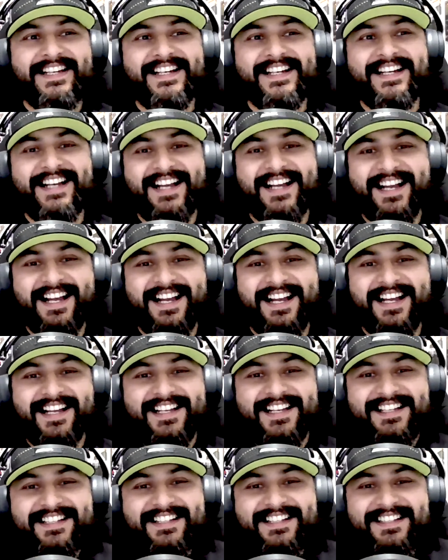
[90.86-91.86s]

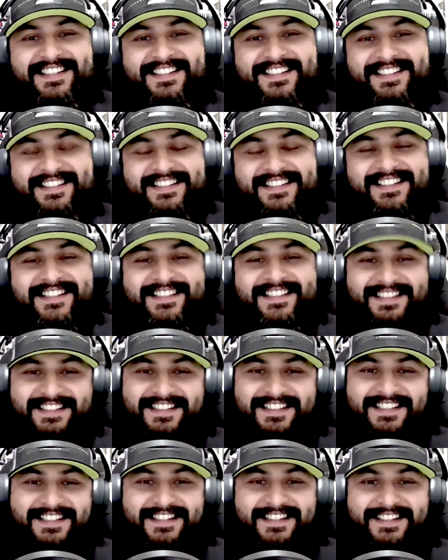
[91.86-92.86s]

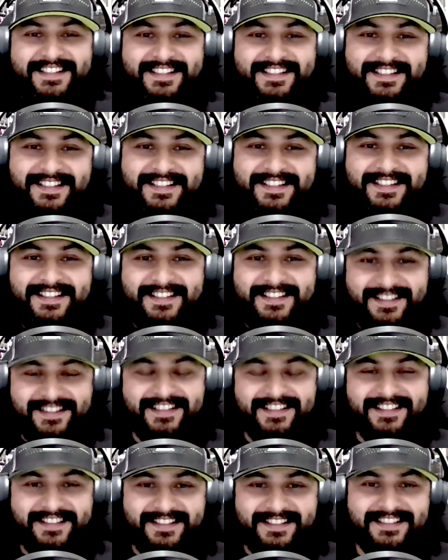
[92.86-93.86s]

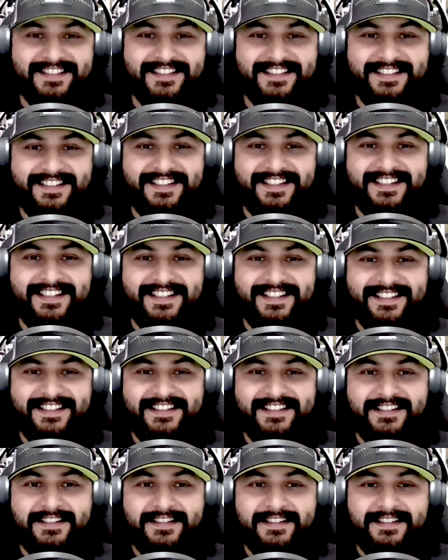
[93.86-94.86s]

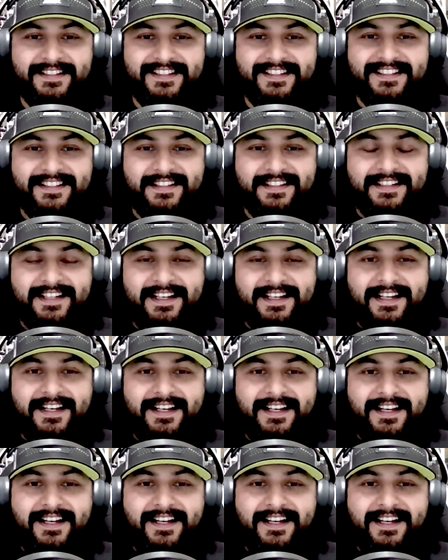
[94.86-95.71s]
(not speaking)